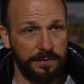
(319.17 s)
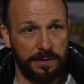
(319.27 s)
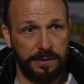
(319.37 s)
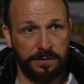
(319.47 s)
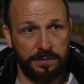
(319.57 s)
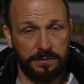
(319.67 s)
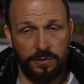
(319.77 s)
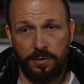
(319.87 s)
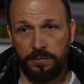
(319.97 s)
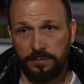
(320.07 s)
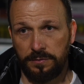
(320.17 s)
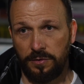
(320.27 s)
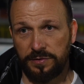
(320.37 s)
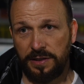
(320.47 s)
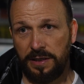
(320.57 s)
and
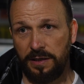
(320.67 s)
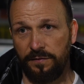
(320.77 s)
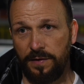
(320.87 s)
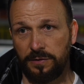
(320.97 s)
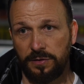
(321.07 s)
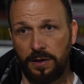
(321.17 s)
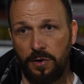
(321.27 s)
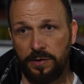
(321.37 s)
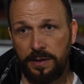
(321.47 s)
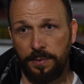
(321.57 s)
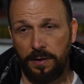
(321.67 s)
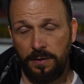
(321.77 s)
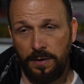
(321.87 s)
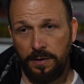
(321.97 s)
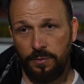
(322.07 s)
not see clear fouls on the goalkeeper.
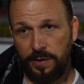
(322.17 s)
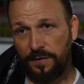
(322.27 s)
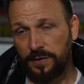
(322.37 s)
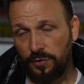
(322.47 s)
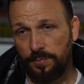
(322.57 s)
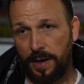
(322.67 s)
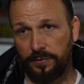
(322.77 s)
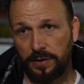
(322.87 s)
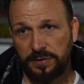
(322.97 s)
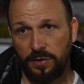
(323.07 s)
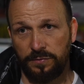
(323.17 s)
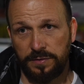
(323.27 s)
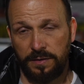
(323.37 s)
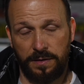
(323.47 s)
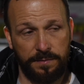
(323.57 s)
We have to do better
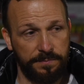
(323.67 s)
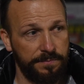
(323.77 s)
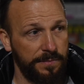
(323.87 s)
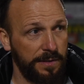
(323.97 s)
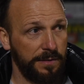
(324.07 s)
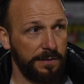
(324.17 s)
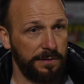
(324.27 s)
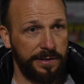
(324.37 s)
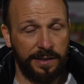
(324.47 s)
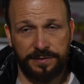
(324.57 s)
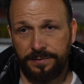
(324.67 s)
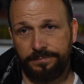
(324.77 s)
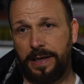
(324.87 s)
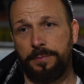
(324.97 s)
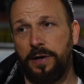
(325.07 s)
ourselves. Yes,
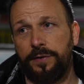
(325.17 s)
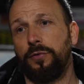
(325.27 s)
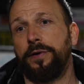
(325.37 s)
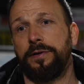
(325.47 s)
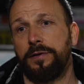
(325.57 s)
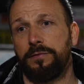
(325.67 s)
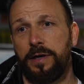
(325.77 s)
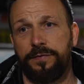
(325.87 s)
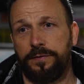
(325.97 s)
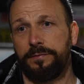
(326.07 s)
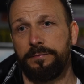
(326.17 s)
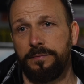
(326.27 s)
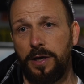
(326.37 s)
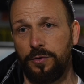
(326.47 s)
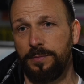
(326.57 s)
am I annoyed at the ref and
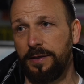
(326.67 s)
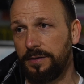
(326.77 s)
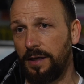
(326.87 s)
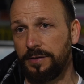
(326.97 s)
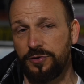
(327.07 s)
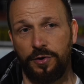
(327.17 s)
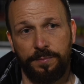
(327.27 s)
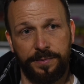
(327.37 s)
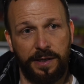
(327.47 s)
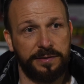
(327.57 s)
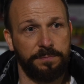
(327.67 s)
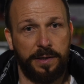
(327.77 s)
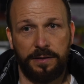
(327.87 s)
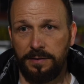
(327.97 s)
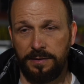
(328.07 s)
hope that he'd done his job? Yes,
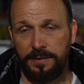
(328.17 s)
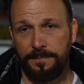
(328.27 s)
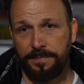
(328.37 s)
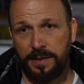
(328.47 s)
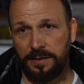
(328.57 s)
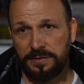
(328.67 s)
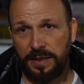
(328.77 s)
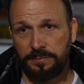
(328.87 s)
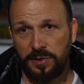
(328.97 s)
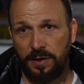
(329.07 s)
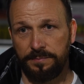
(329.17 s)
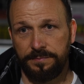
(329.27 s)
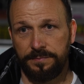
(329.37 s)
but at the same time,